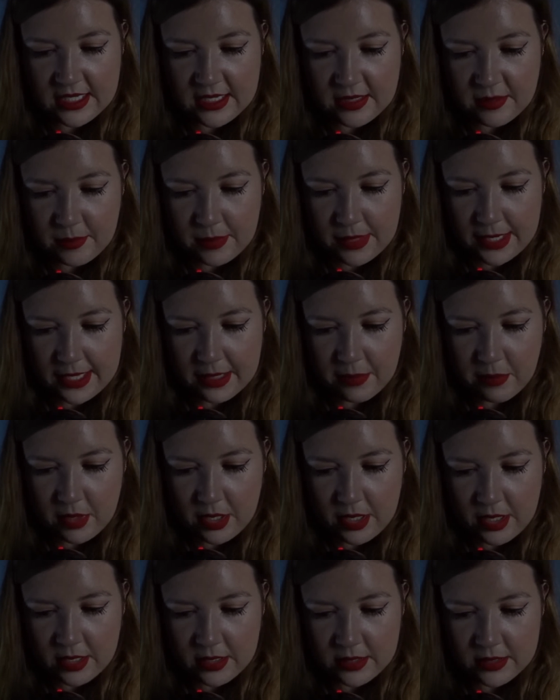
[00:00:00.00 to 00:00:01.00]
He didn't
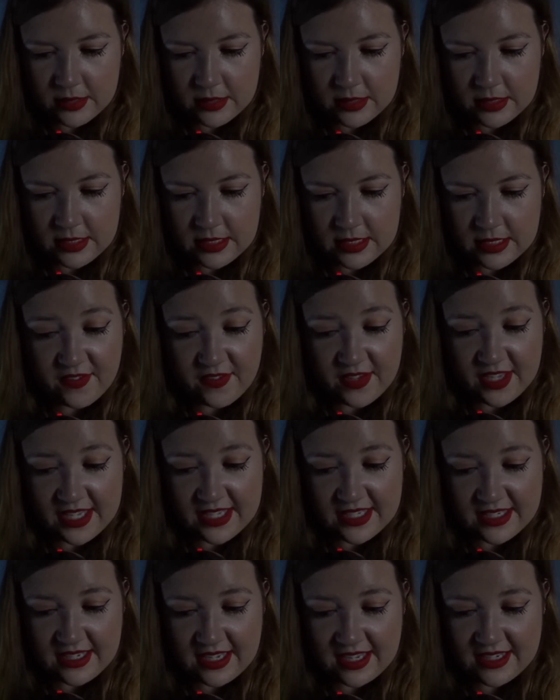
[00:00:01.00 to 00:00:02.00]
blame her
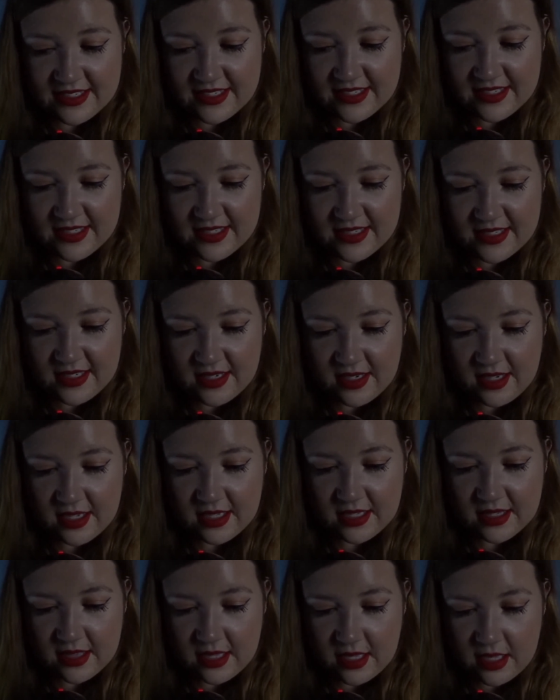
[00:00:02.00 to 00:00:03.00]
if he'd had a
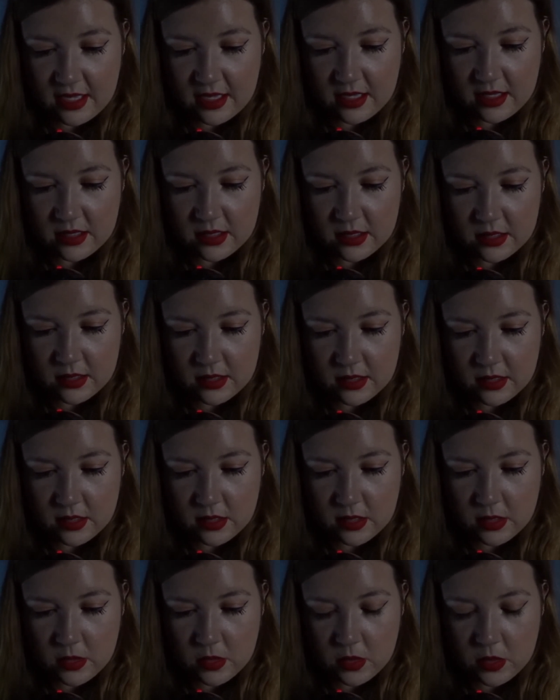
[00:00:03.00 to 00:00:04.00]
sister like that.
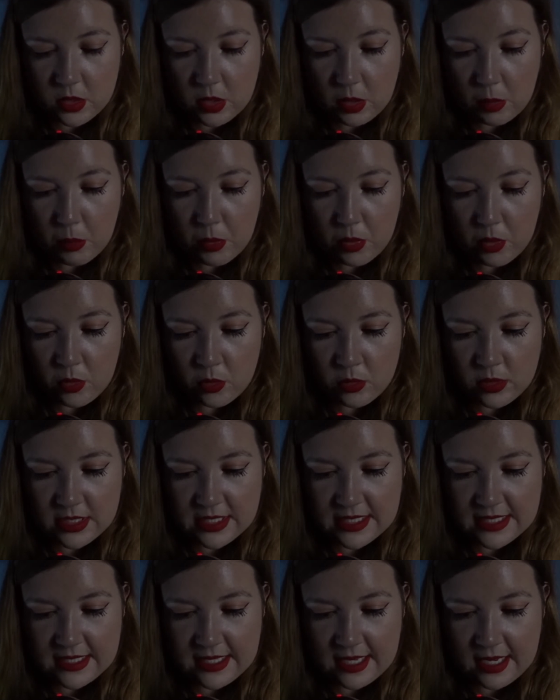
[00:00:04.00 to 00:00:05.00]
But
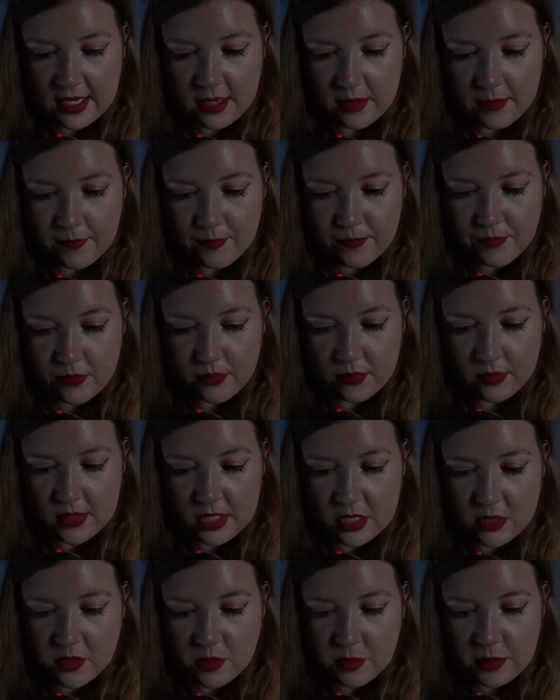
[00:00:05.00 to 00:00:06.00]
all the same,
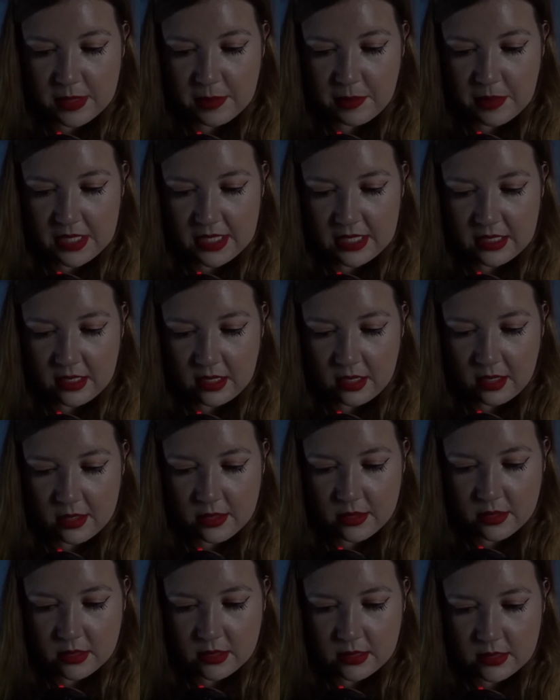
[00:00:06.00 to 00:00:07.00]
those people in
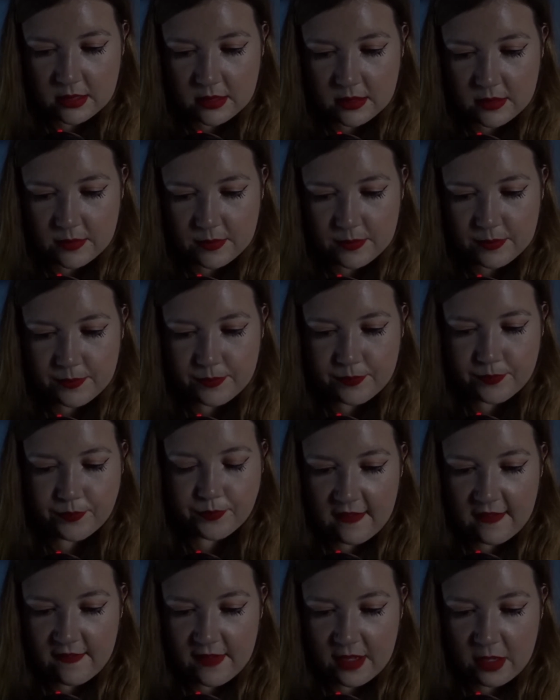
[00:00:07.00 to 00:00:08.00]
cloaks,
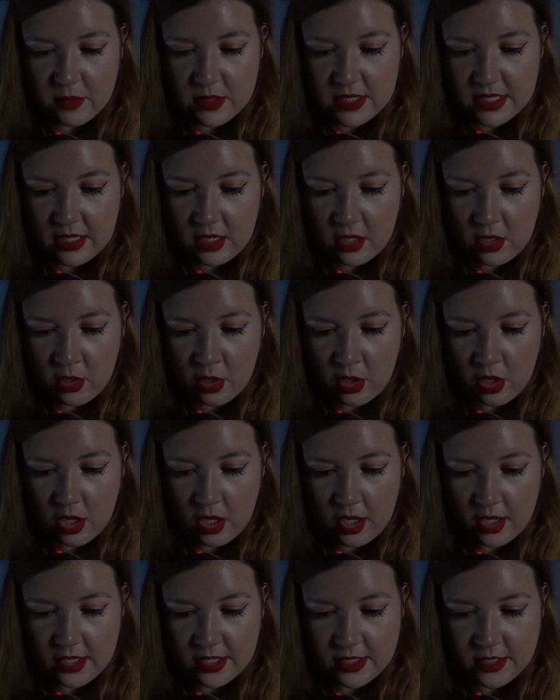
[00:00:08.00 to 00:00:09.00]
he found it a
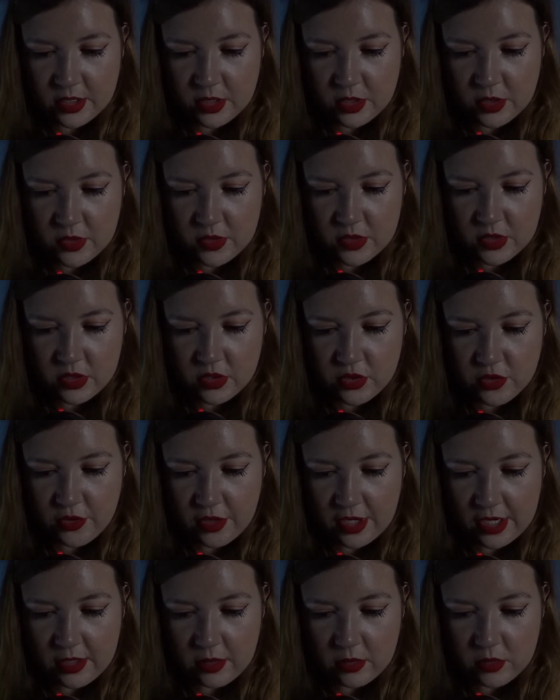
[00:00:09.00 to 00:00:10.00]
lot harder to
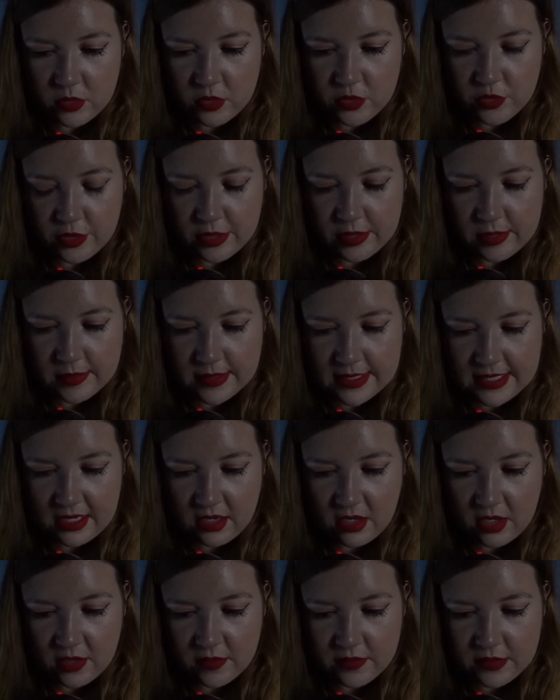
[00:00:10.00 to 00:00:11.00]
concentrate on
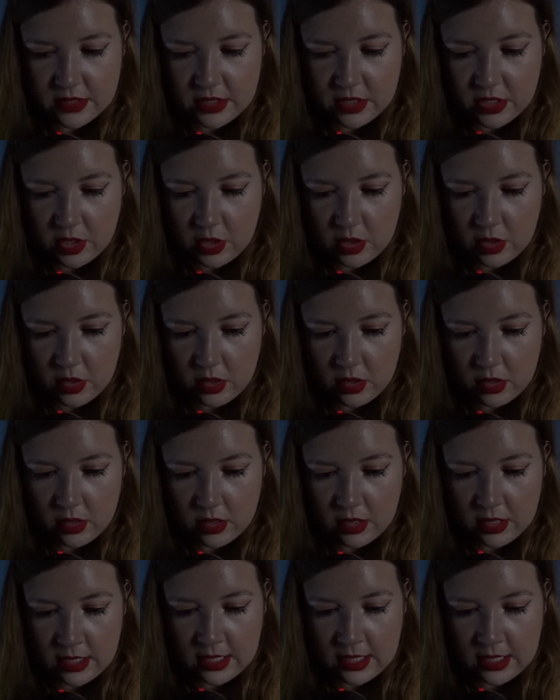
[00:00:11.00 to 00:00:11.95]
drills that afternoon.